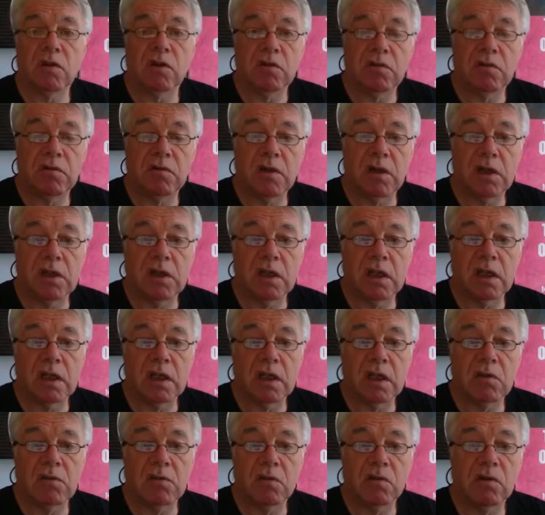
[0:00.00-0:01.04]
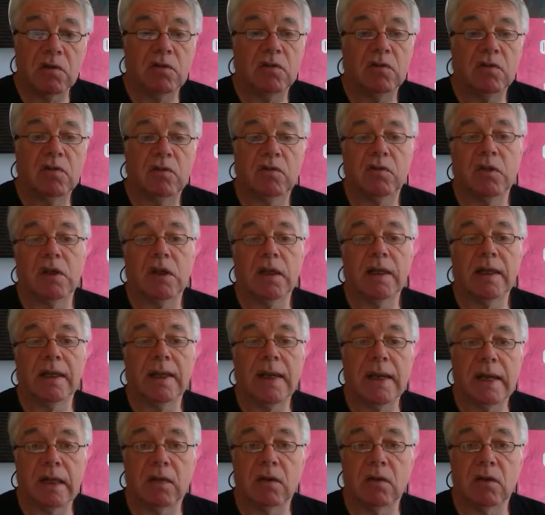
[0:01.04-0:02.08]
are finding there is a distinct
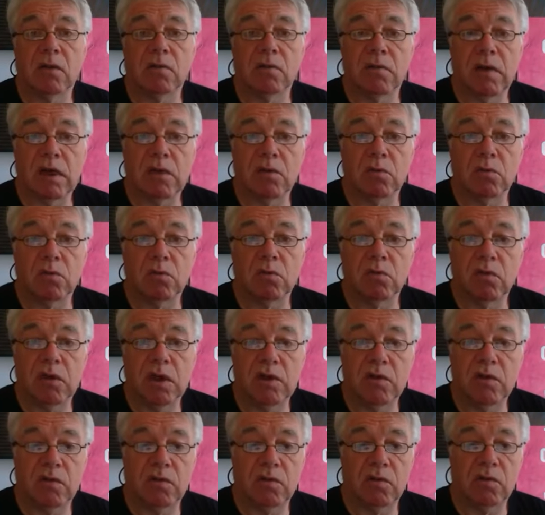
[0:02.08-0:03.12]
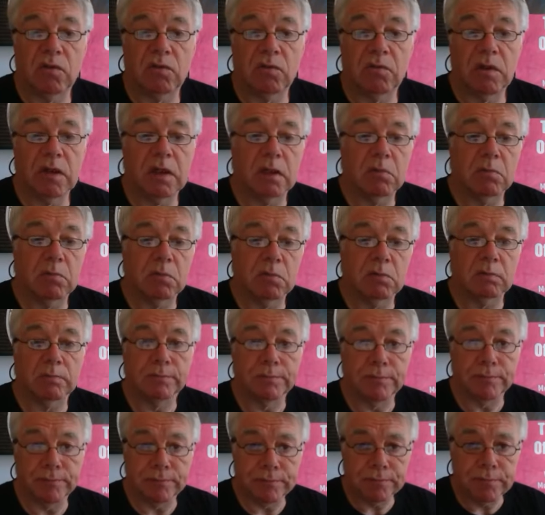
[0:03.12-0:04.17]
lack of actual tests available.
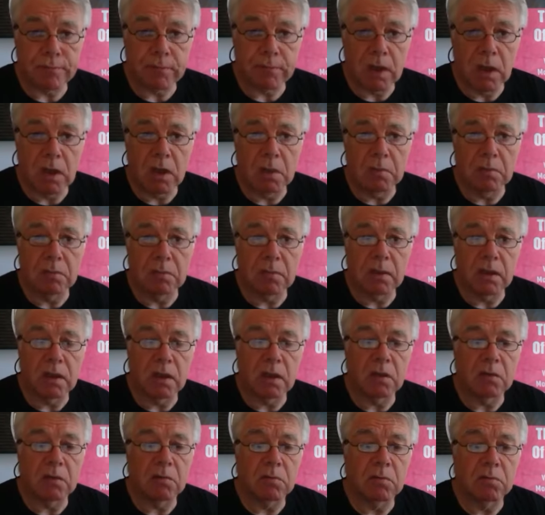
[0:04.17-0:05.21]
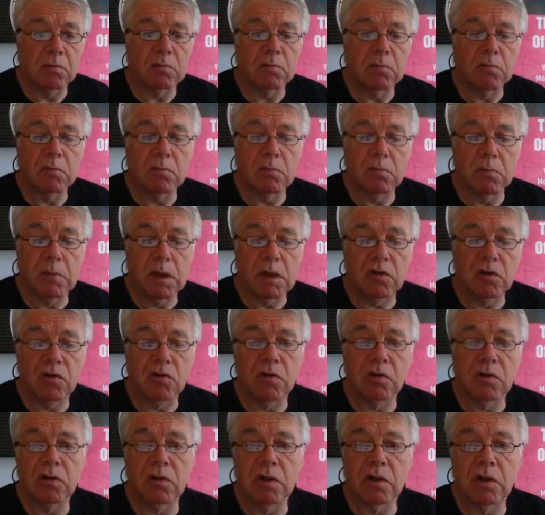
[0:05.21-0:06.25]
I'll
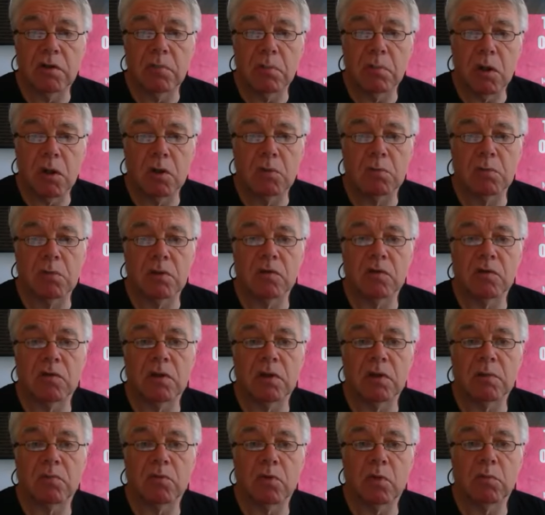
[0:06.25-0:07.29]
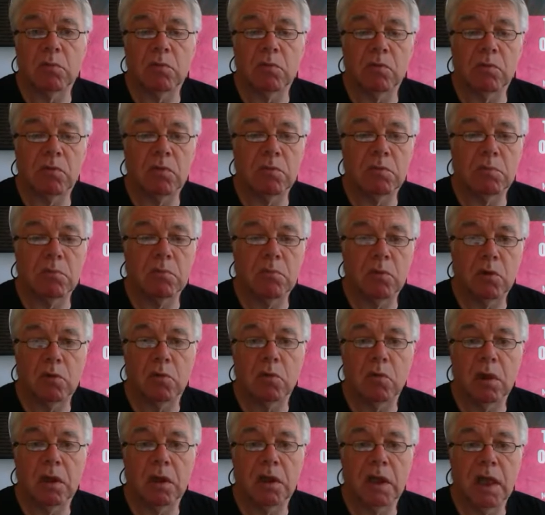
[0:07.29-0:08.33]
mention in a moment the problems with
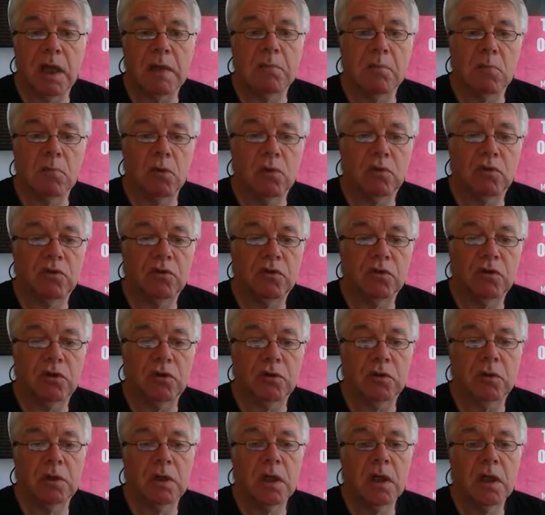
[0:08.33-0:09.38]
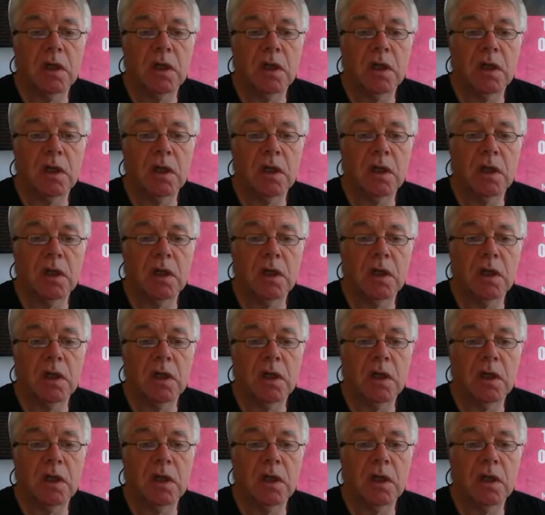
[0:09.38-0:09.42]
Mod 1 and Mod 2,